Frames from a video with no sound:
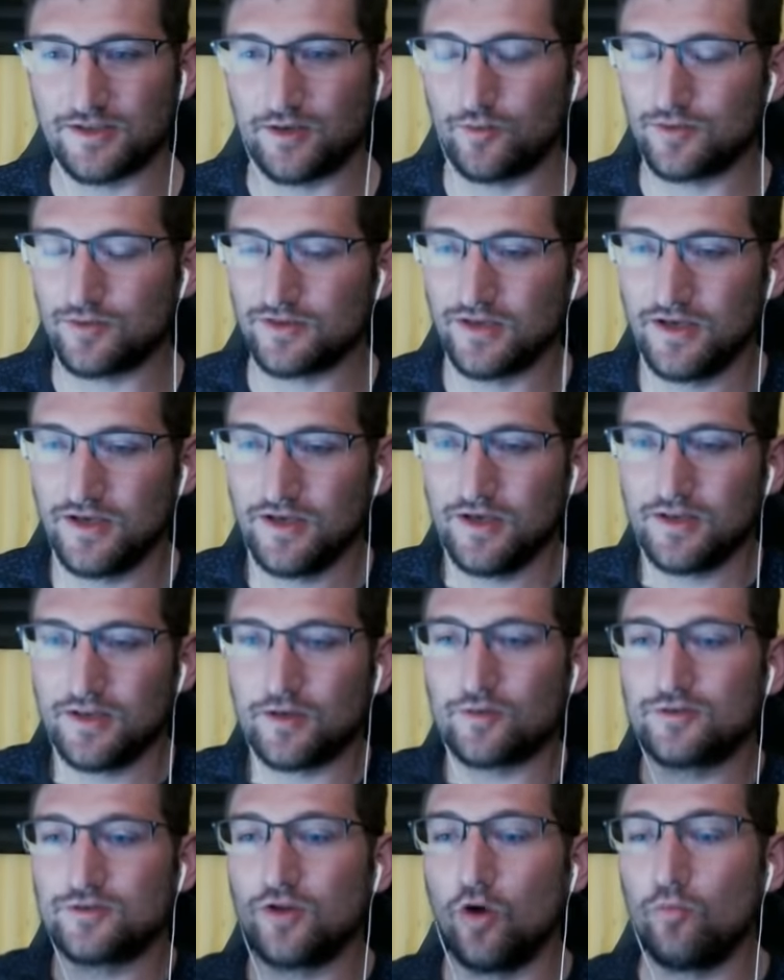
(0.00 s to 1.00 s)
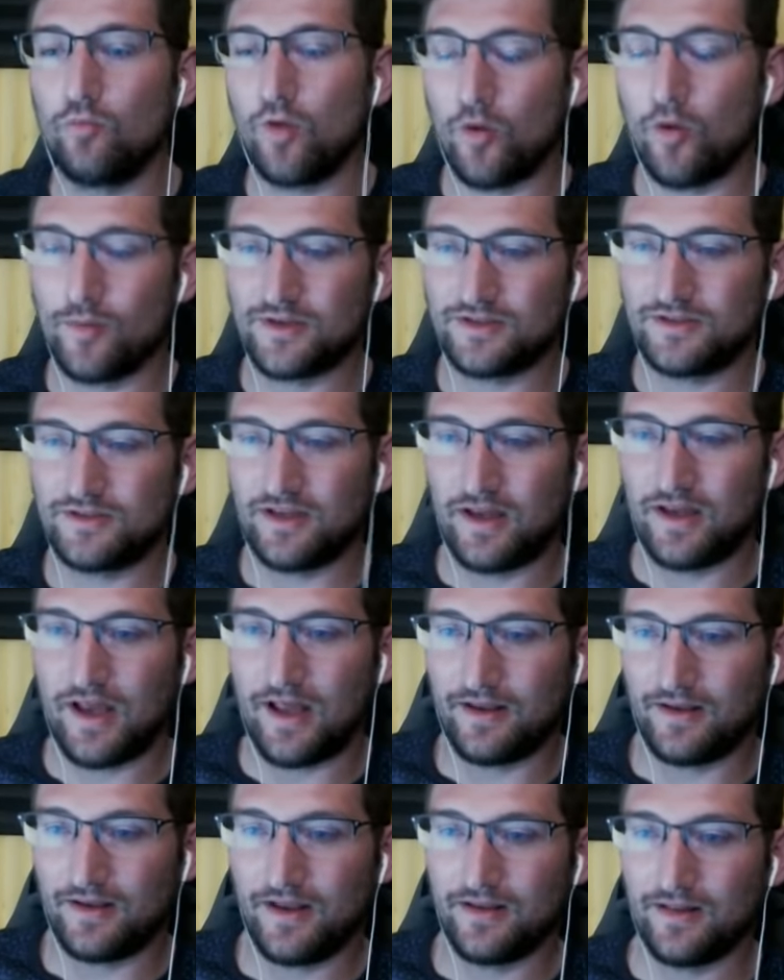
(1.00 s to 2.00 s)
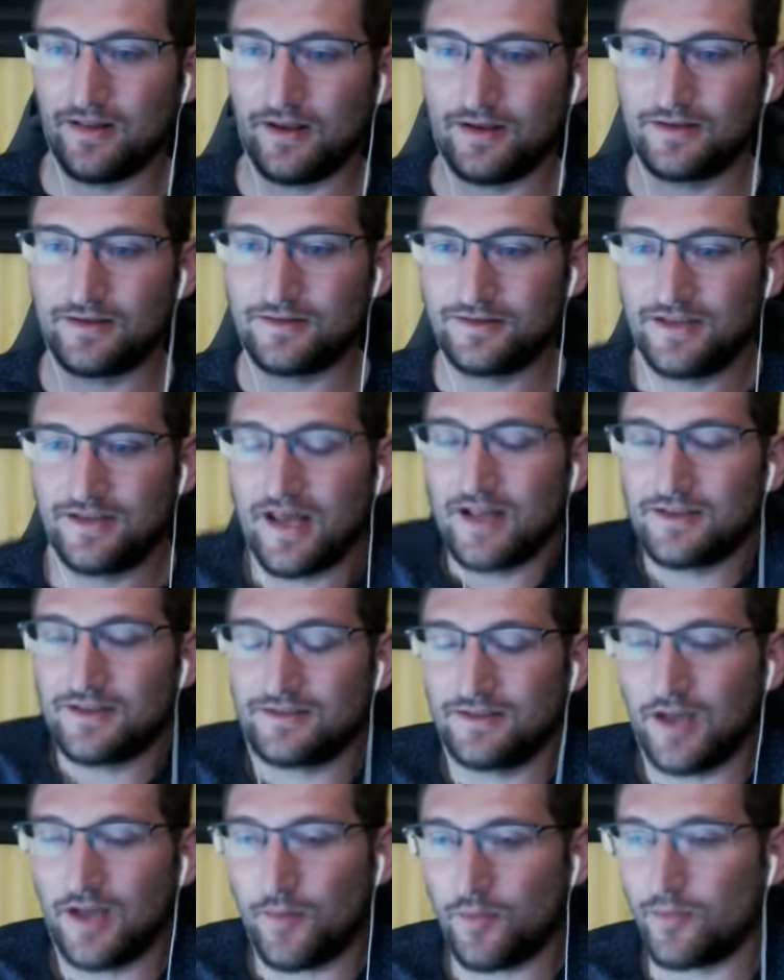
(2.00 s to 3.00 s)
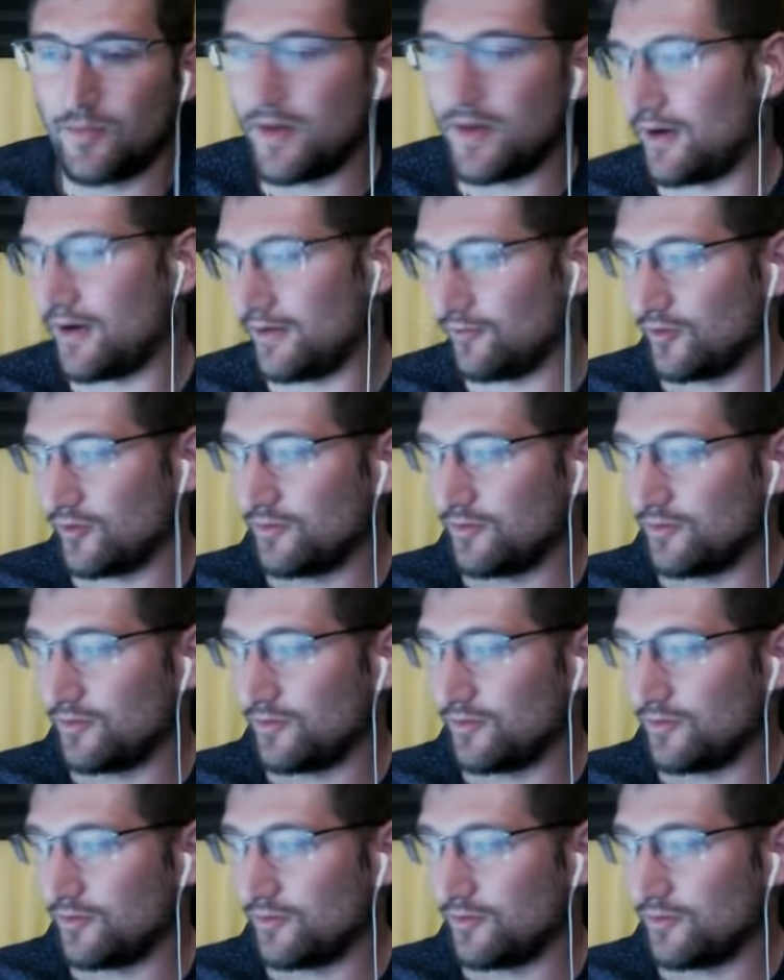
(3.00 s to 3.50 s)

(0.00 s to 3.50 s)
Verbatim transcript: There was there was no moments to ha- get like tensed up about it.